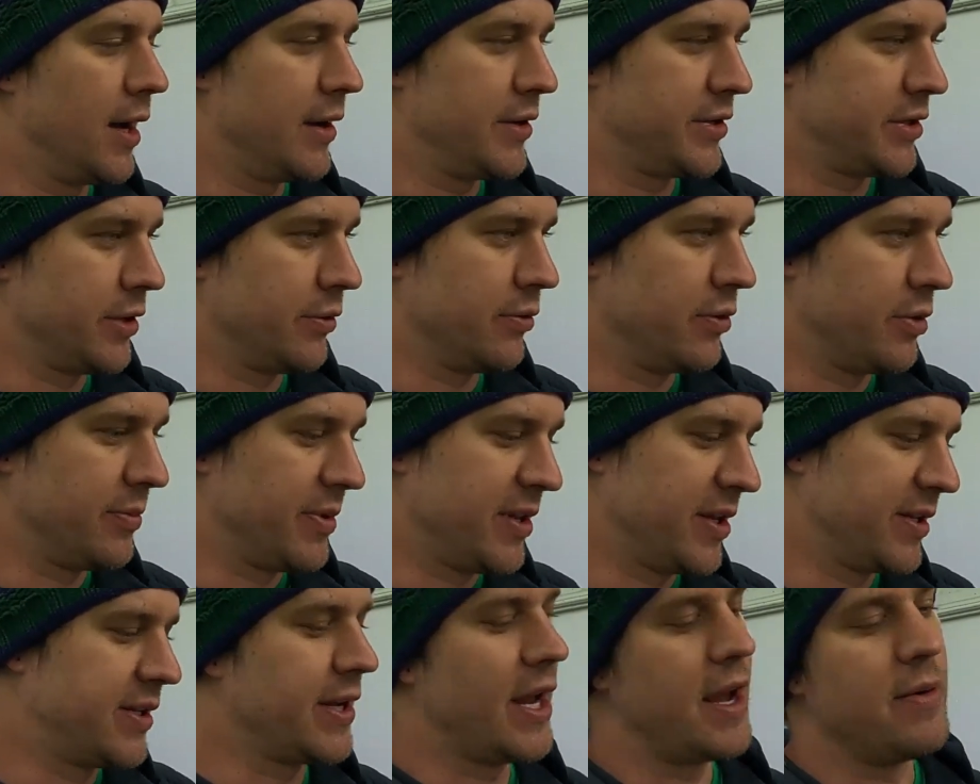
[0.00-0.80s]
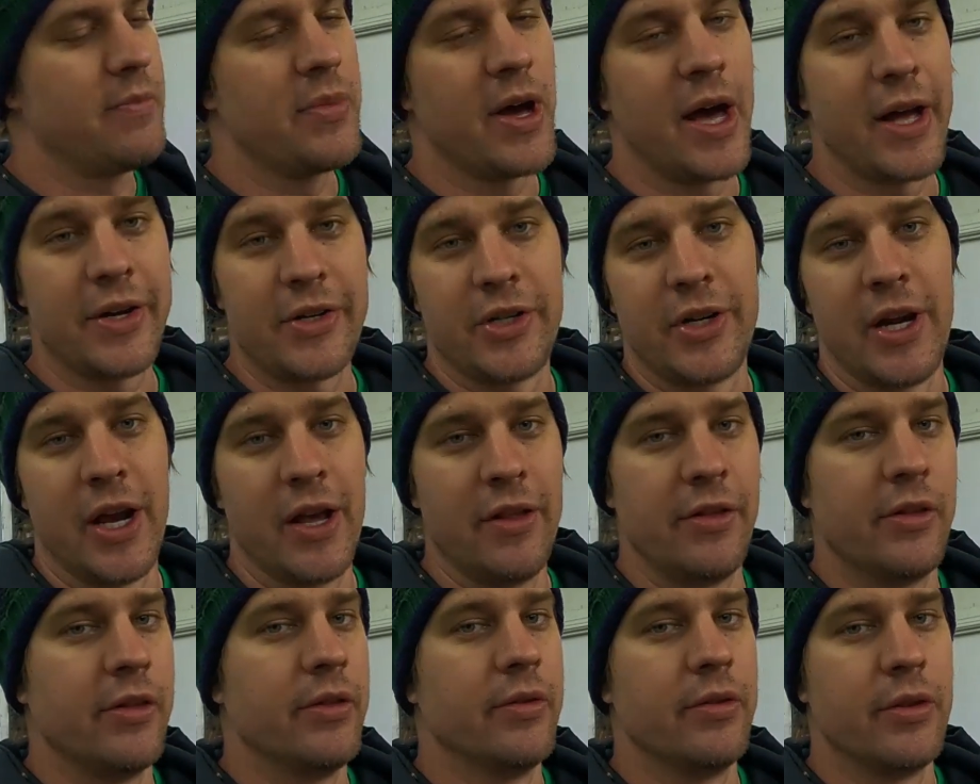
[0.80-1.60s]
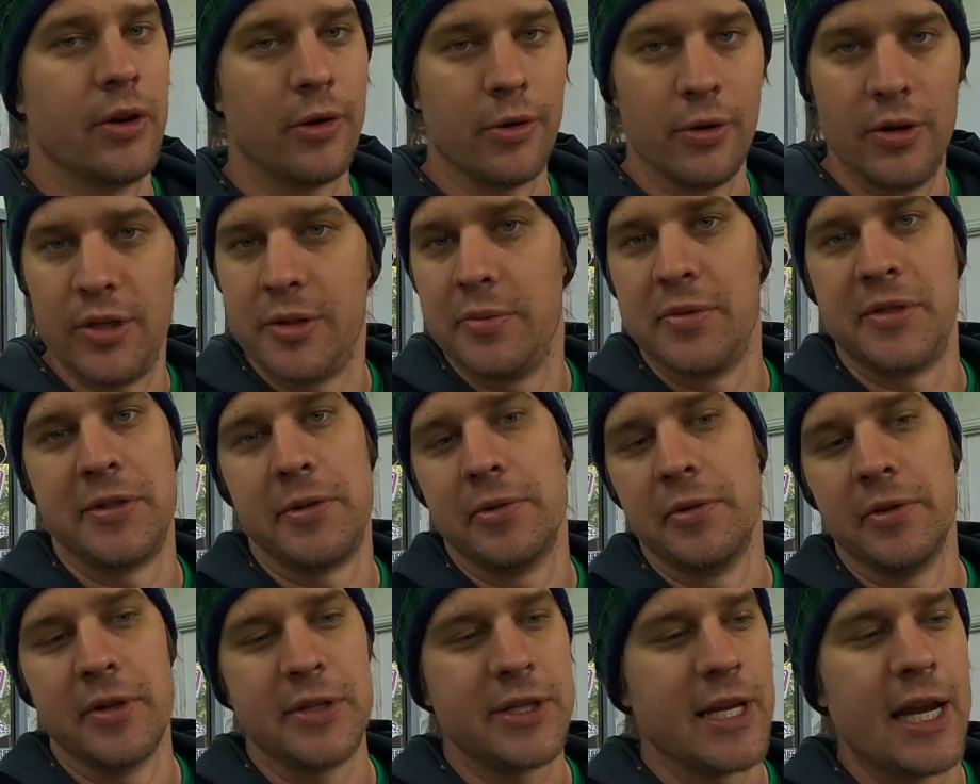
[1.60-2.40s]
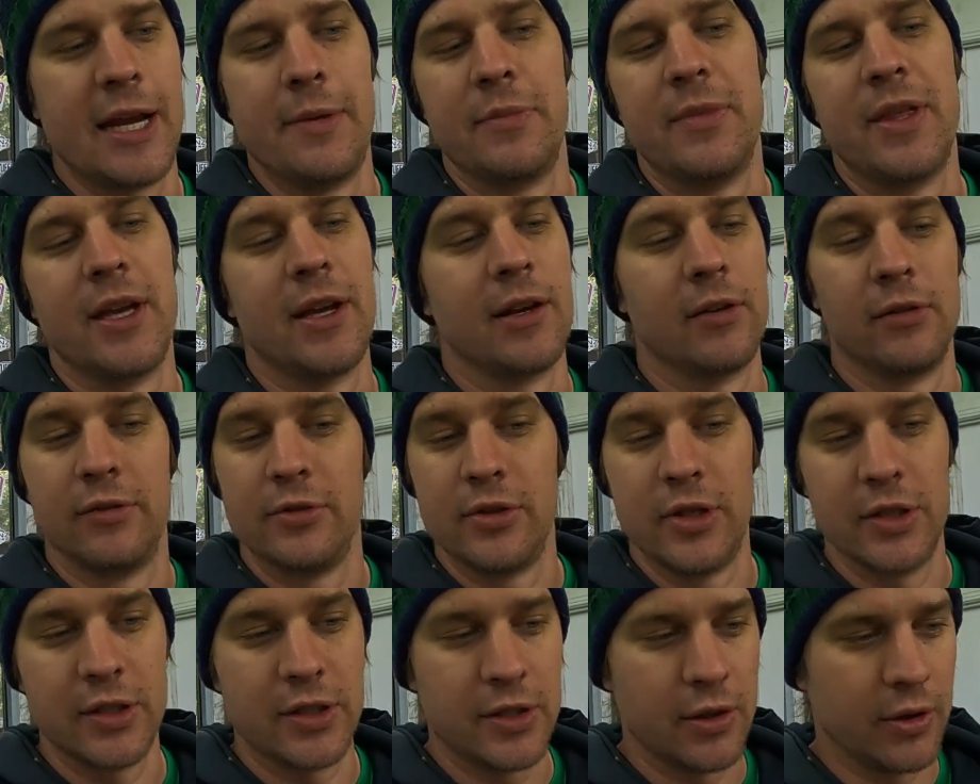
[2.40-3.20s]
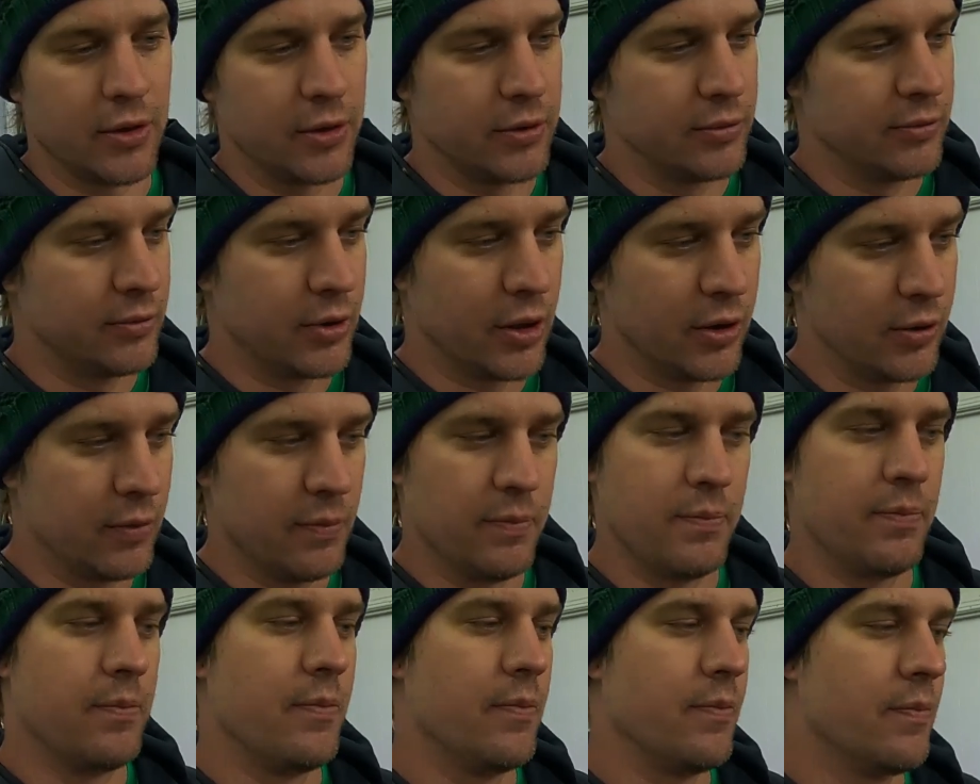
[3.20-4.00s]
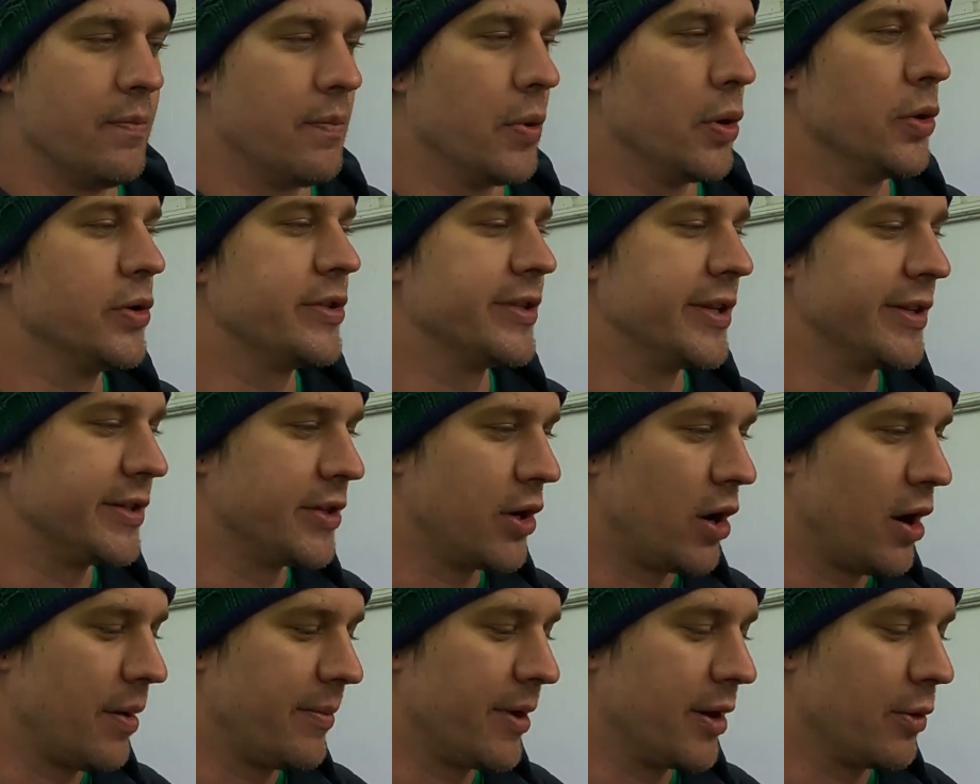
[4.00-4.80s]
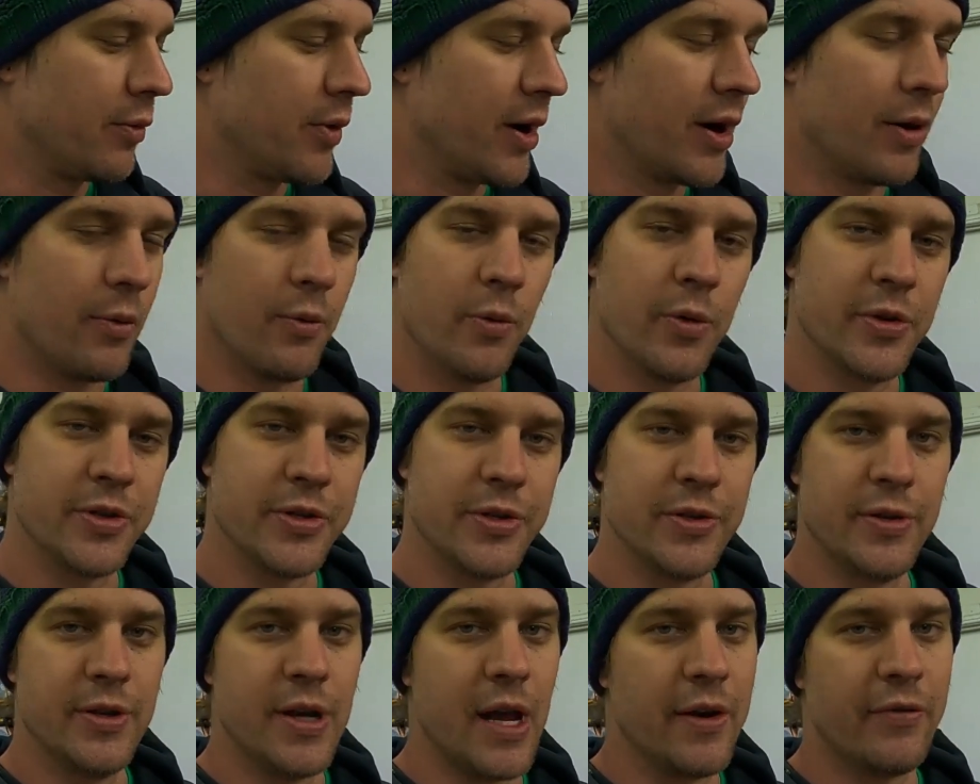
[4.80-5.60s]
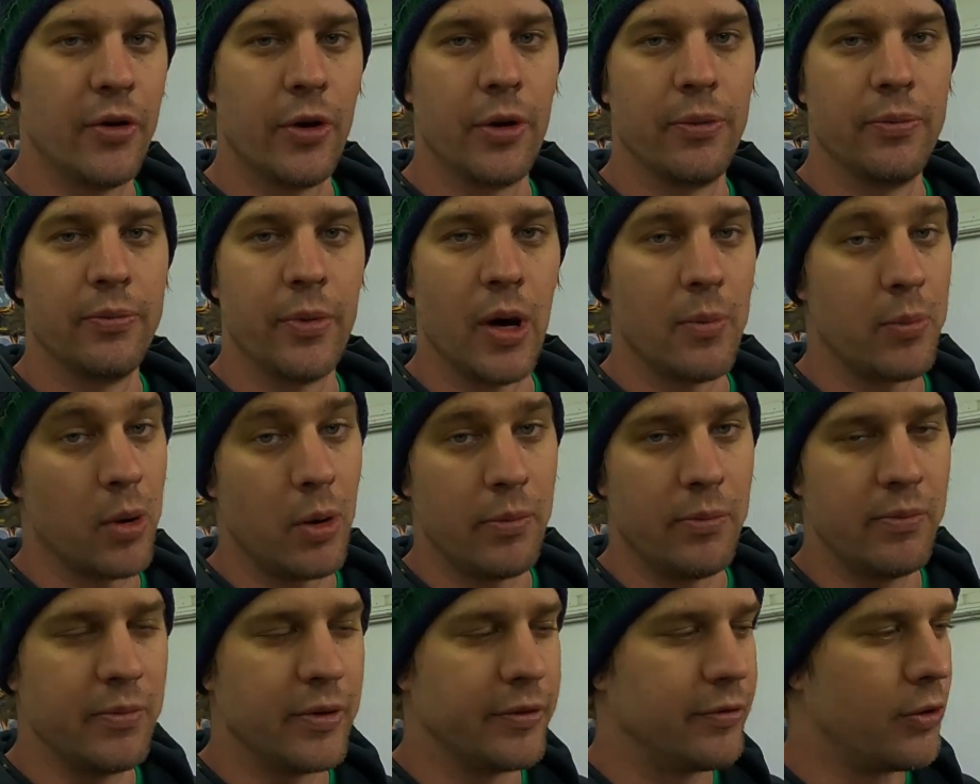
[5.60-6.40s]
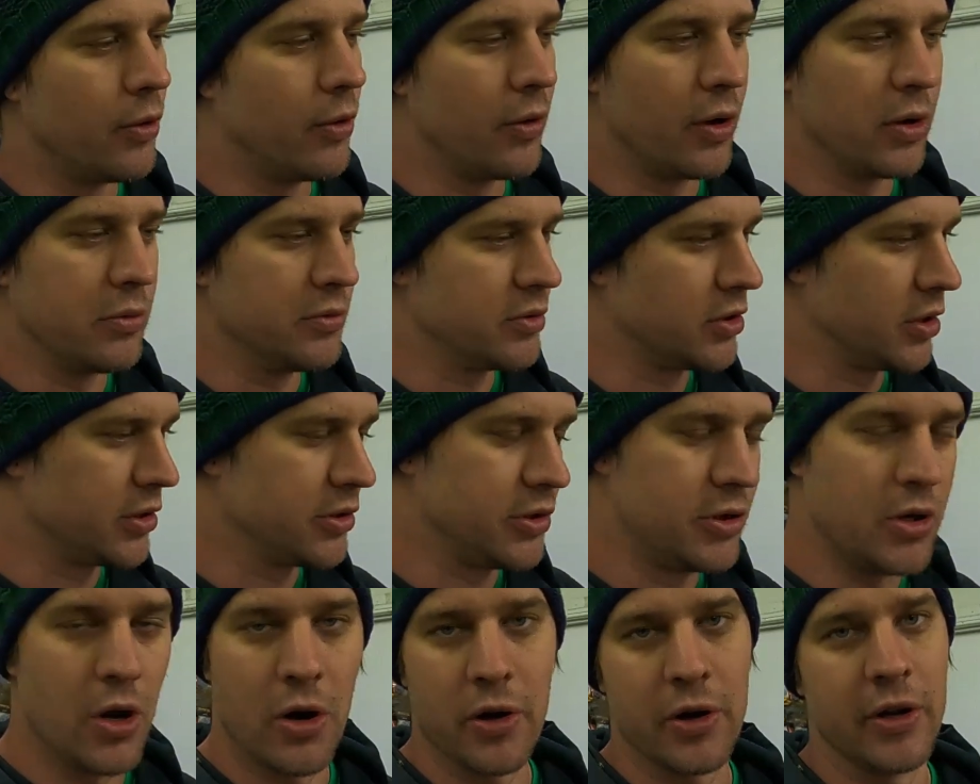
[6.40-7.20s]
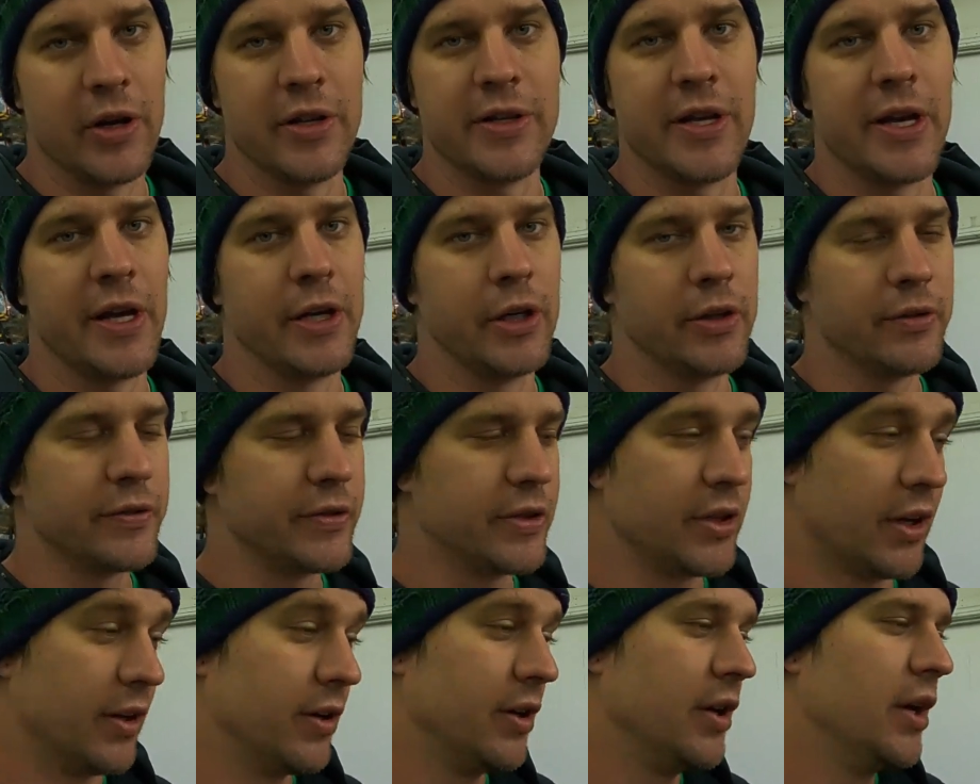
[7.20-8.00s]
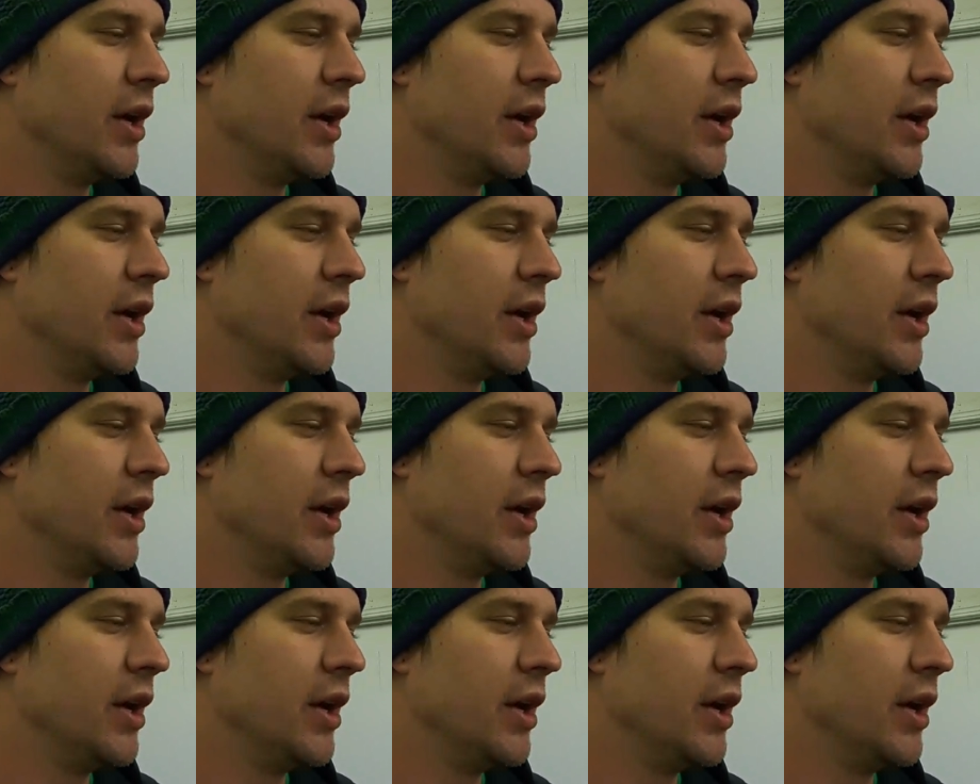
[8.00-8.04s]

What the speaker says: So it would have been the same batch, and the cruiser was doing the same thing, just on boost and timing, where it was never a problem before. It was just knocking its head off. So